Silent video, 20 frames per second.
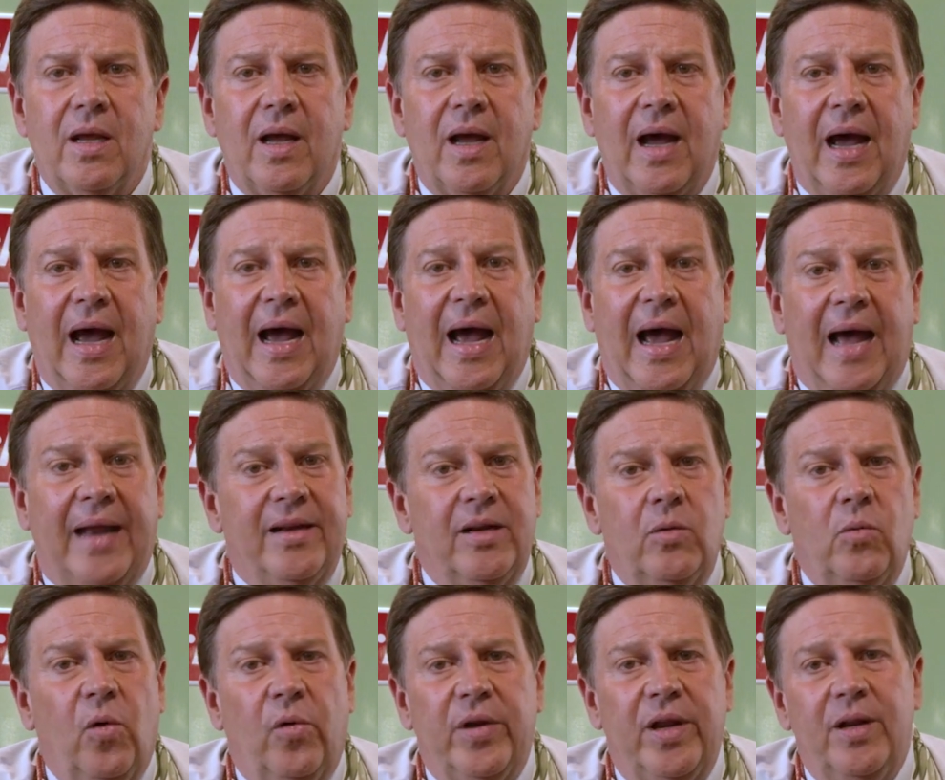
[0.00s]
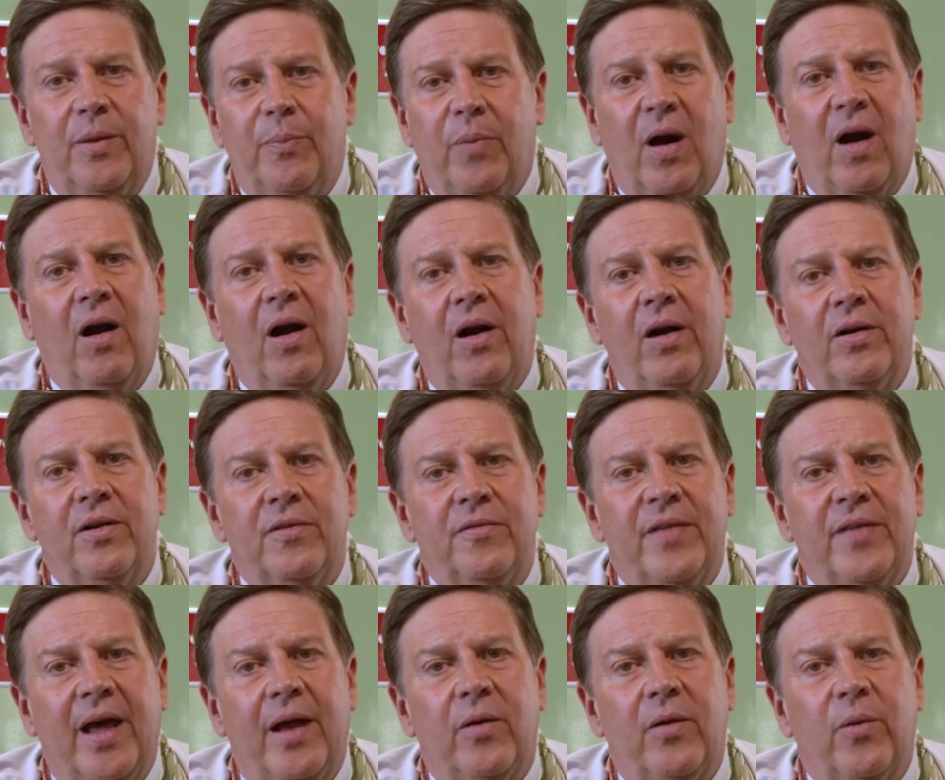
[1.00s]
I didn't want any part of
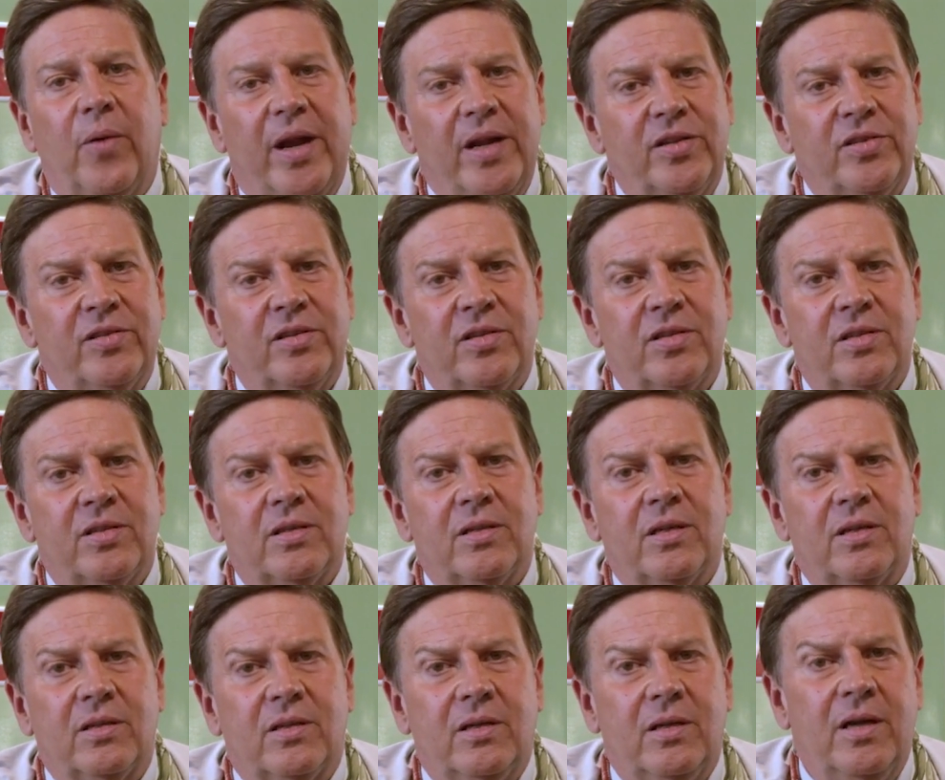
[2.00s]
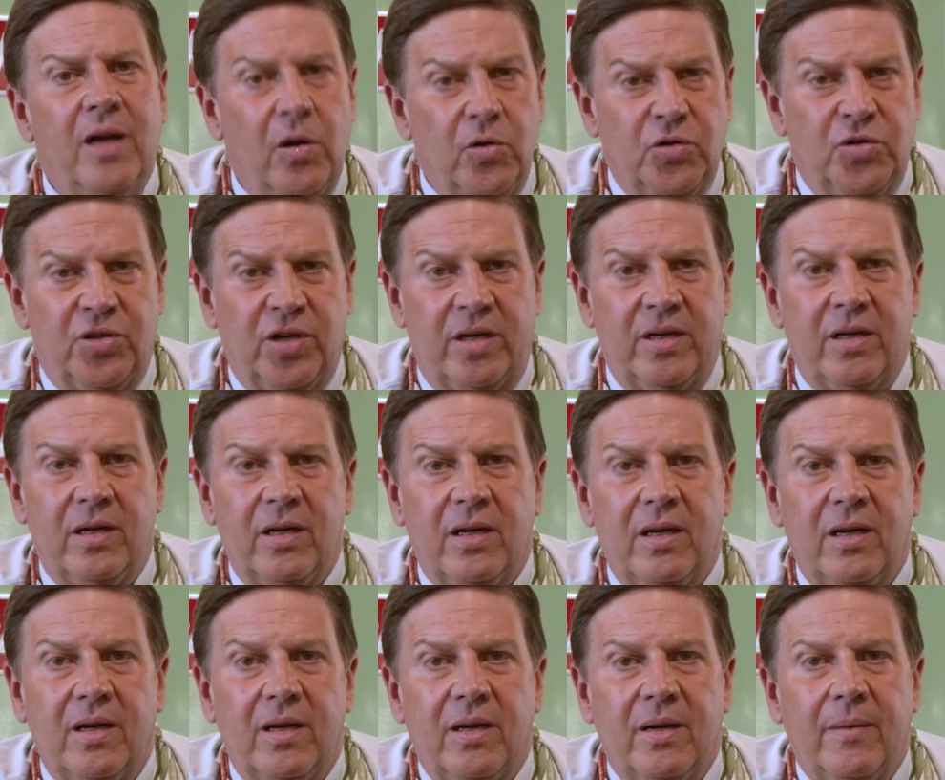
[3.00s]
that racist notion.
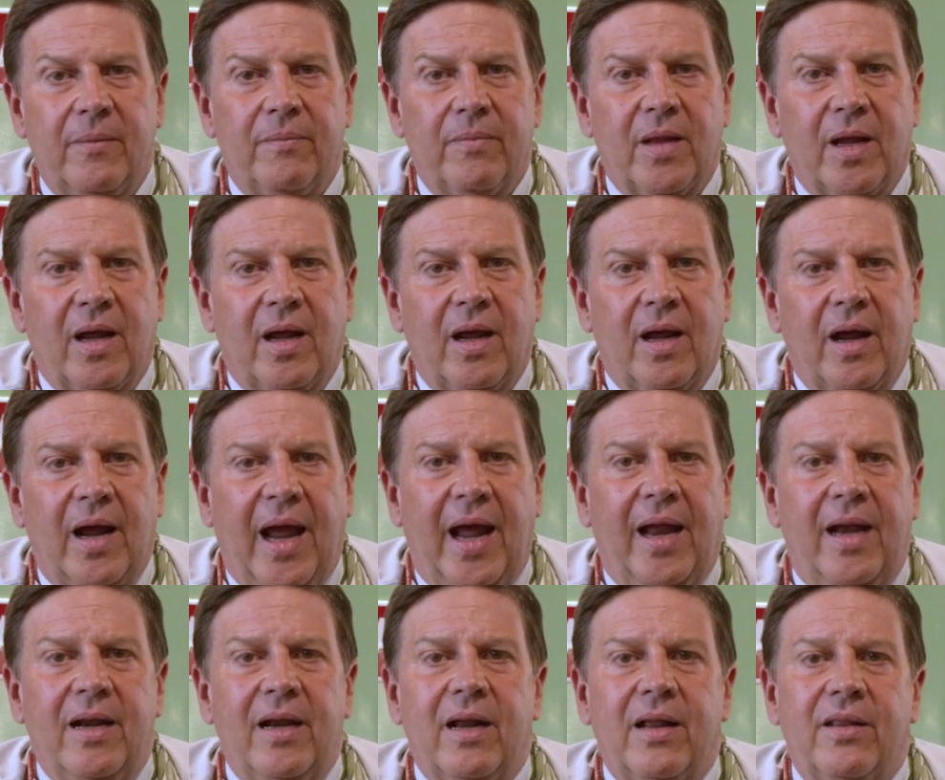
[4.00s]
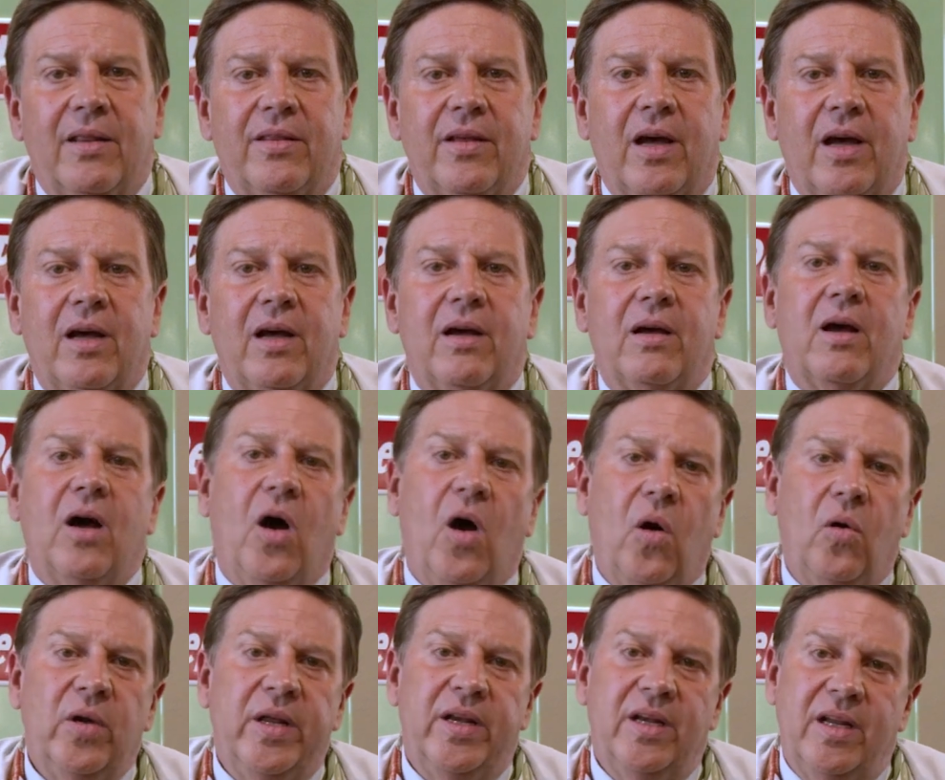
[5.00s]
And the
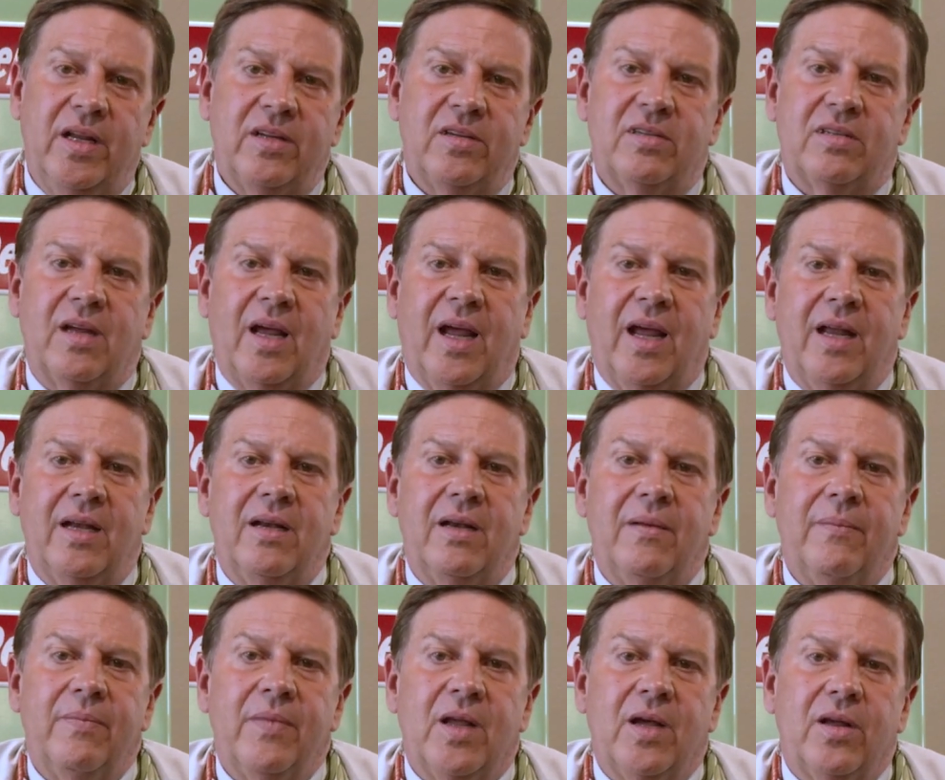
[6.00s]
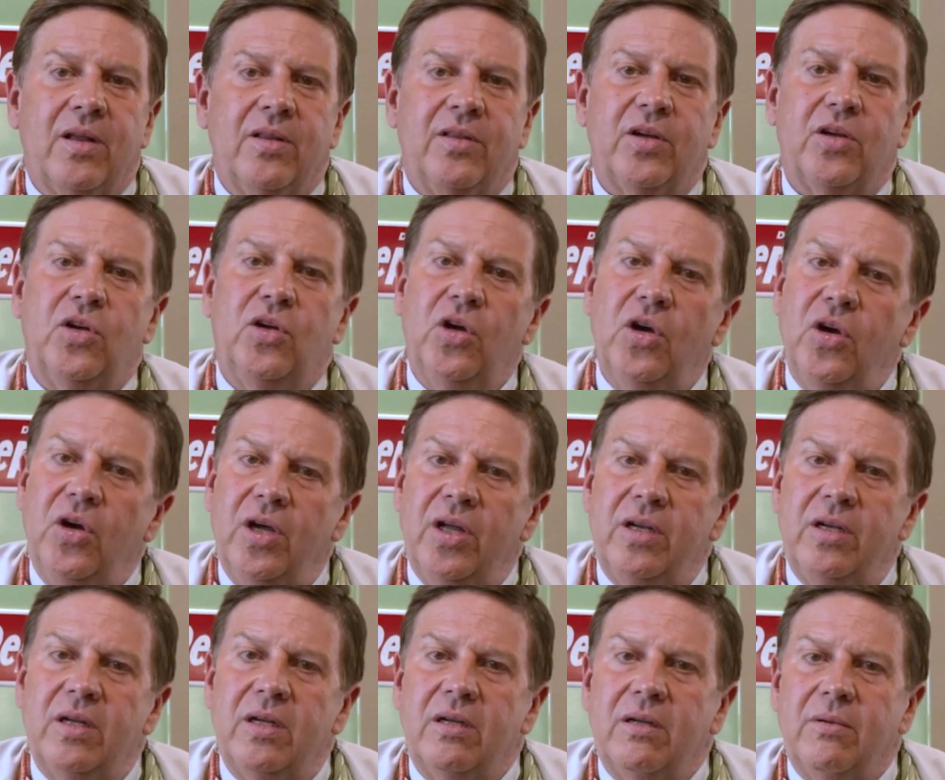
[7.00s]
holiness and the
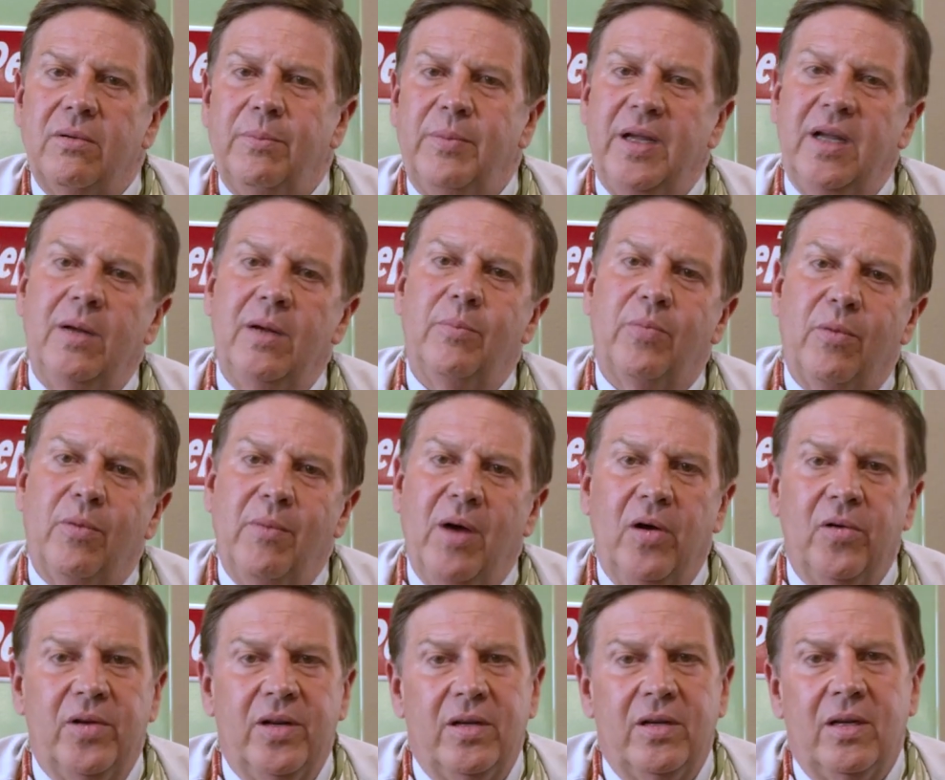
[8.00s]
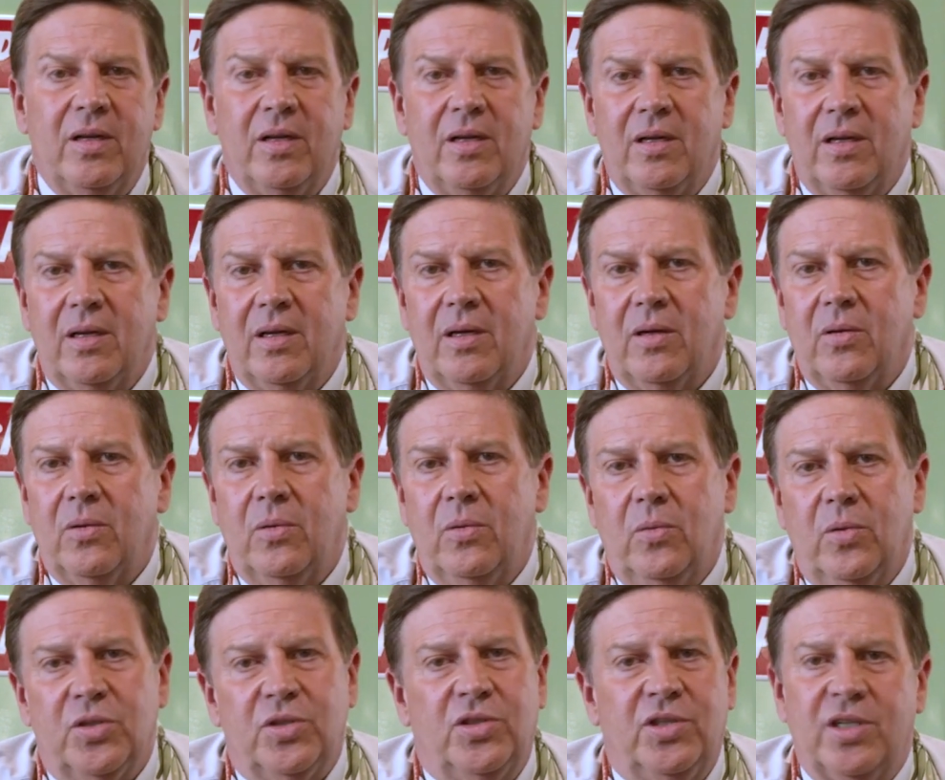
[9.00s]
good being promoted
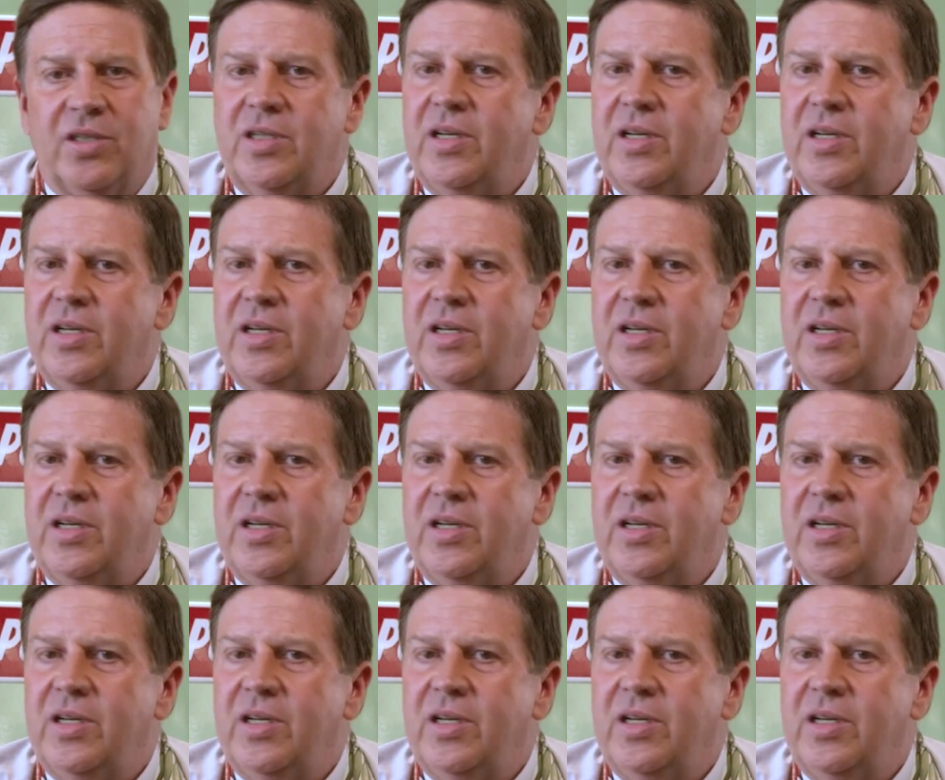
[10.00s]
was just